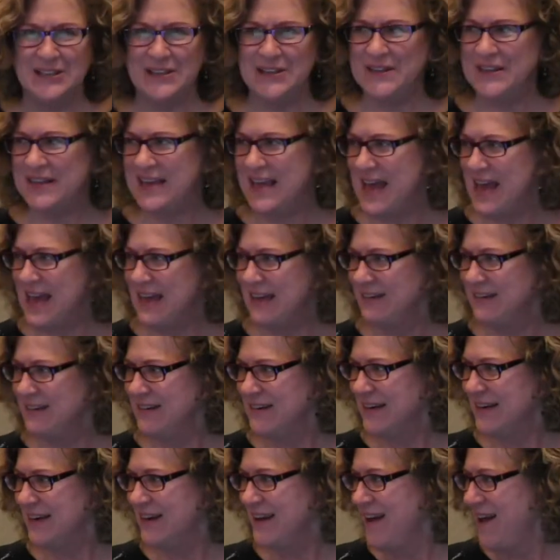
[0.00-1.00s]
to the end.
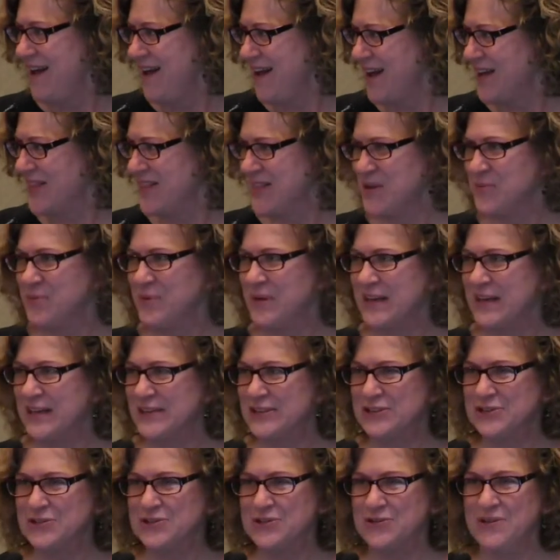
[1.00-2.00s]
And I think we get
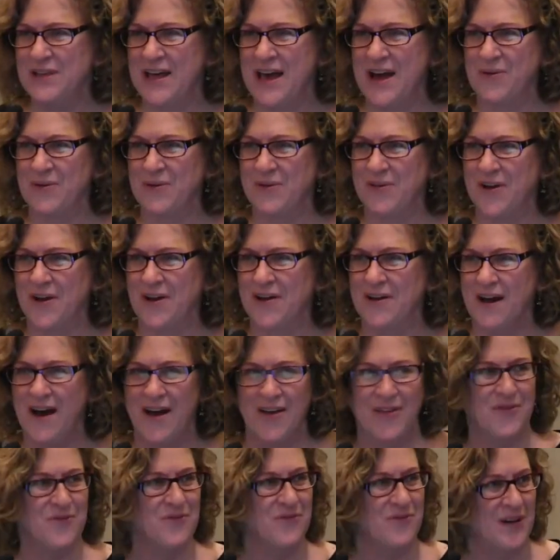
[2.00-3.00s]
to do that with our
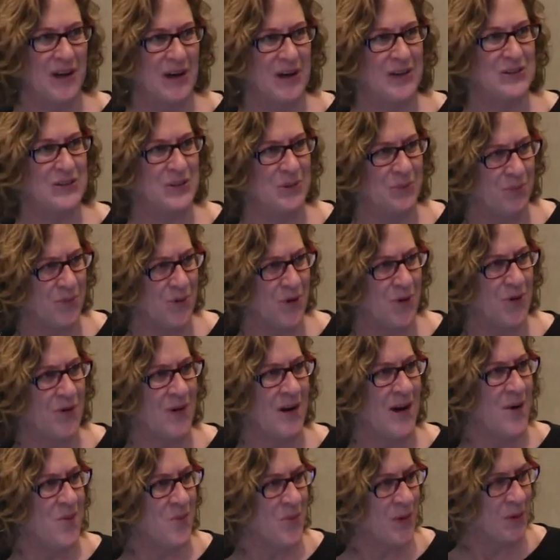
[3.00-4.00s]
Gotham Fellowship
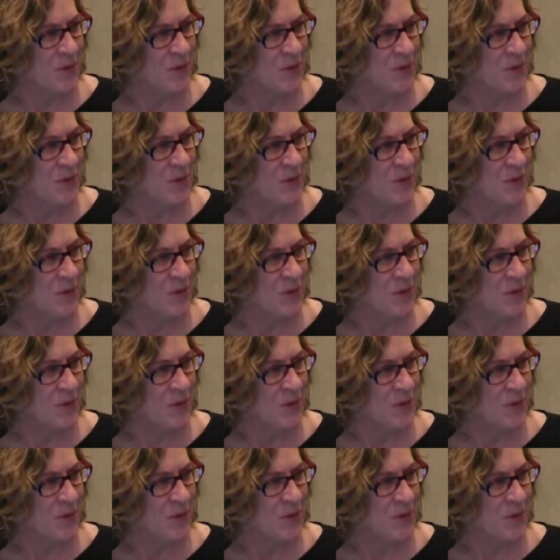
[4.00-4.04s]
program.